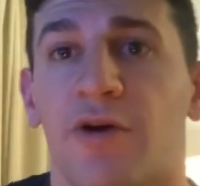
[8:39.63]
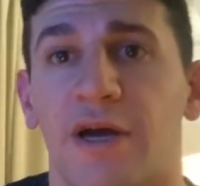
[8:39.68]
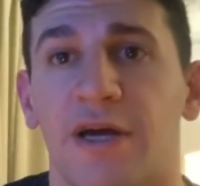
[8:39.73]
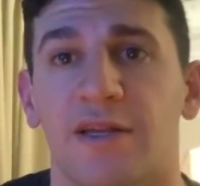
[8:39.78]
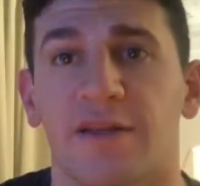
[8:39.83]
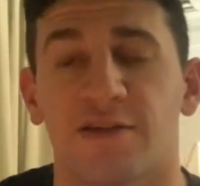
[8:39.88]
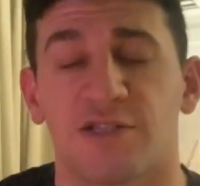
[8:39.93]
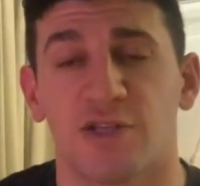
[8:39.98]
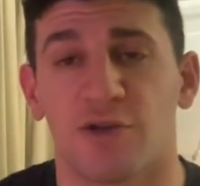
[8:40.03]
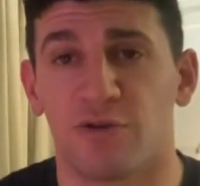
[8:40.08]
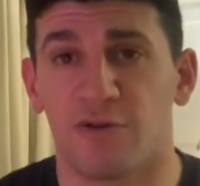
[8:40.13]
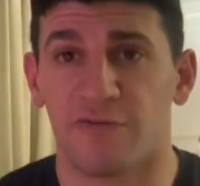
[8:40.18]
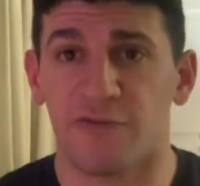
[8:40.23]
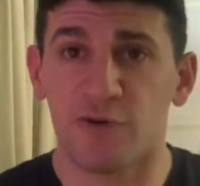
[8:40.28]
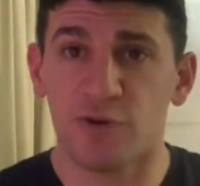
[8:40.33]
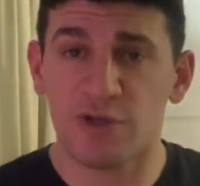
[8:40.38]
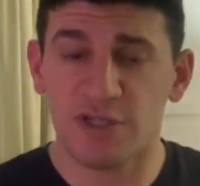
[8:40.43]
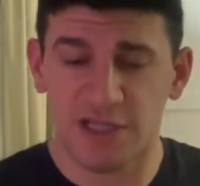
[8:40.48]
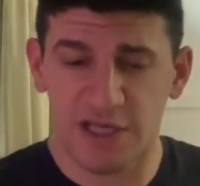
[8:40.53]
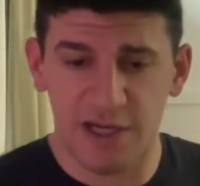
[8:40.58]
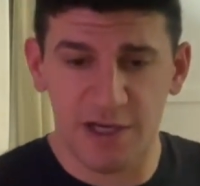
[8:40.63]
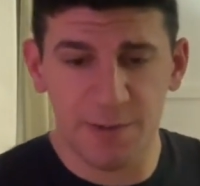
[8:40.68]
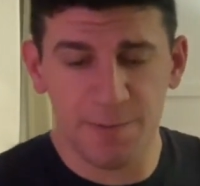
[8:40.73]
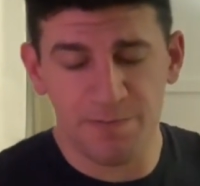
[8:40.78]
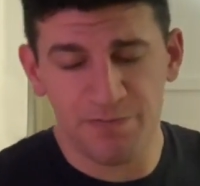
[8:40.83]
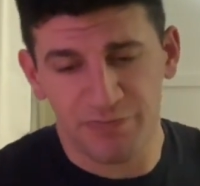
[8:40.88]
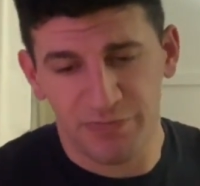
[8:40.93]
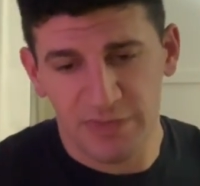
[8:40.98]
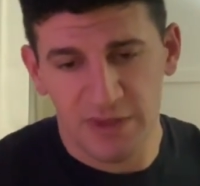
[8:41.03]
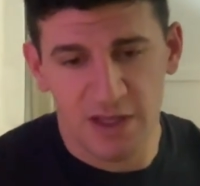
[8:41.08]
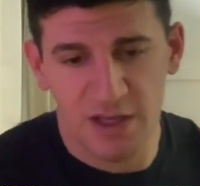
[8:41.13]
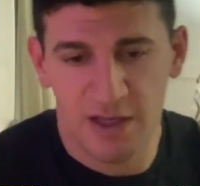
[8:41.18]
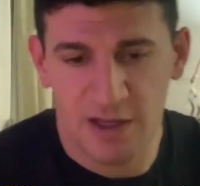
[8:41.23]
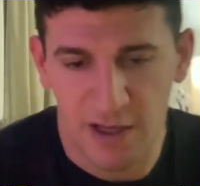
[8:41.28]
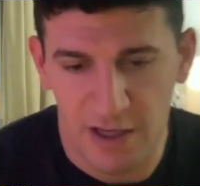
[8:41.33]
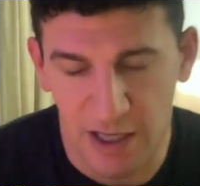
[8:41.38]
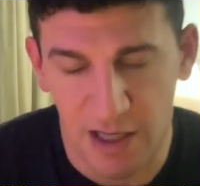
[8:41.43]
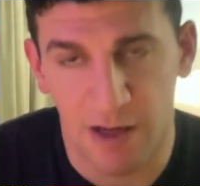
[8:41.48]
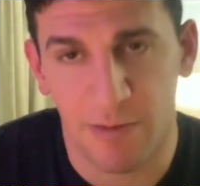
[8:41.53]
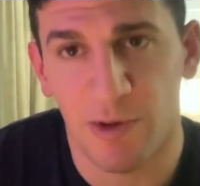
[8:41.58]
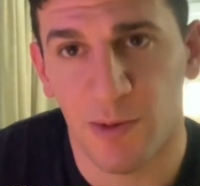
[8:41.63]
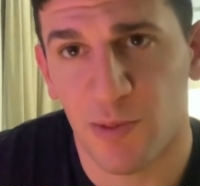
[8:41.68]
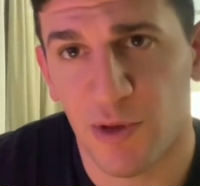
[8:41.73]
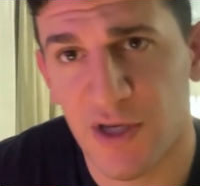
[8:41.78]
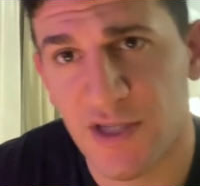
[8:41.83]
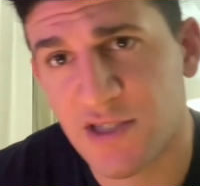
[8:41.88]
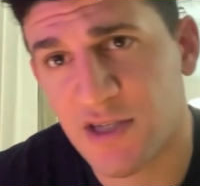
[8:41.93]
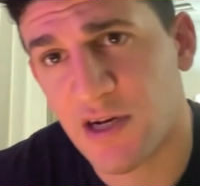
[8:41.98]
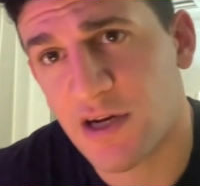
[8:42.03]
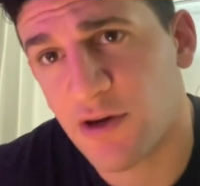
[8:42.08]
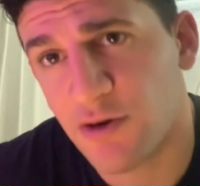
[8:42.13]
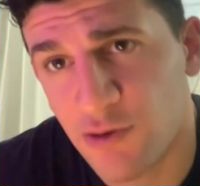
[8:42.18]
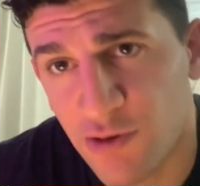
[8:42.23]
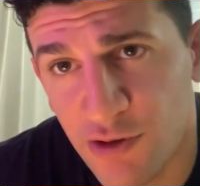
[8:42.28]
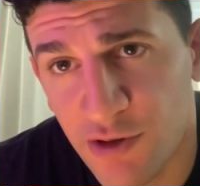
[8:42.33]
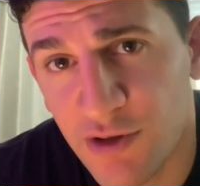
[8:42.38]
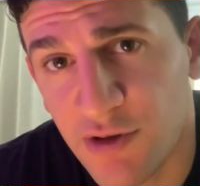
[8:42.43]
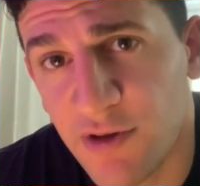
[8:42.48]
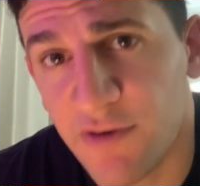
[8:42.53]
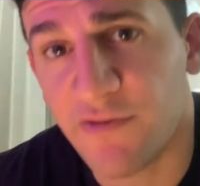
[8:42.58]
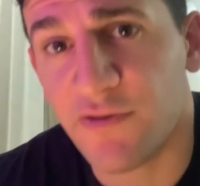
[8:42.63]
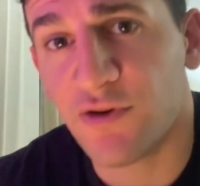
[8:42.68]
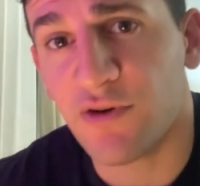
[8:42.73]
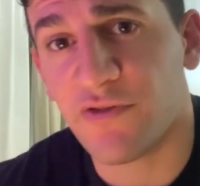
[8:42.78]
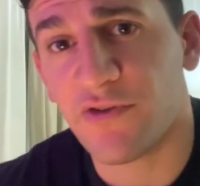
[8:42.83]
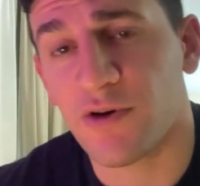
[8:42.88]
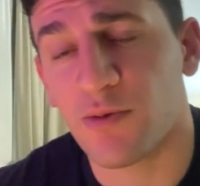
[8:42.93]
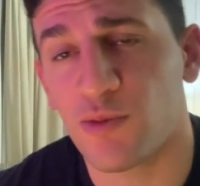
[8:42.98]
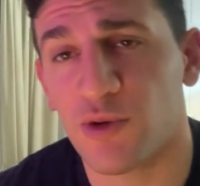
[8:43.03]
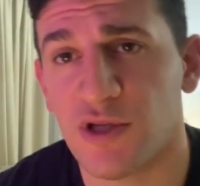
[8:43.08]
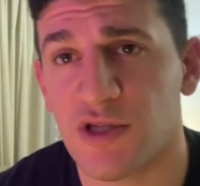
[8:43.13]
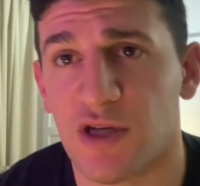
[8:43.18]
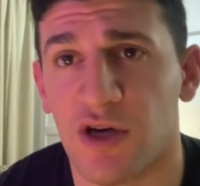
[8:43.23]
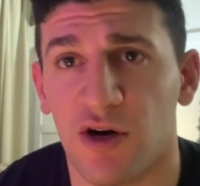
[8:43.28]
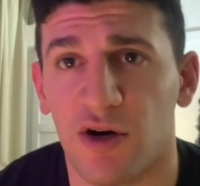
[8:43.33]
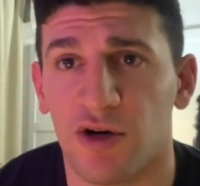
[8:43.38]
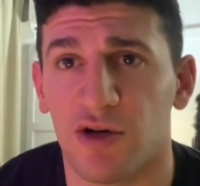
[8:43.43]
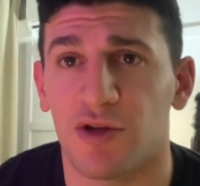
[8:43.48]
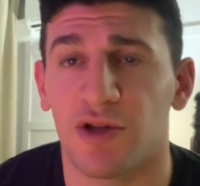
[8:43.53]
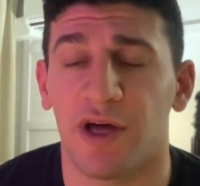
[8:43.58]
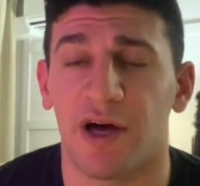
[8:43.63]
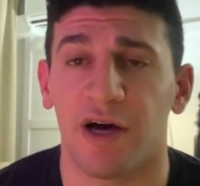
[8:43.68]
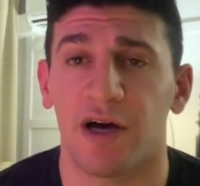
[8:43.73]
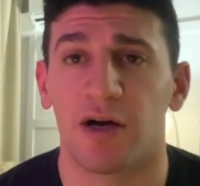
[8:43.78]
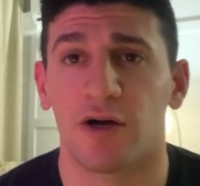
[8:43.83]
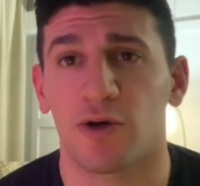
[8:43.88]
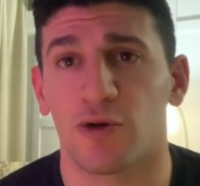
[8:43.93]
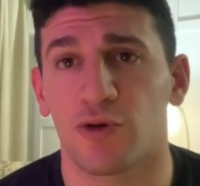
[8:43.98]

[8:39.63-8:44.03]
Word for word: right. So the food is here. Um, the place that I ordered the food from was called uh,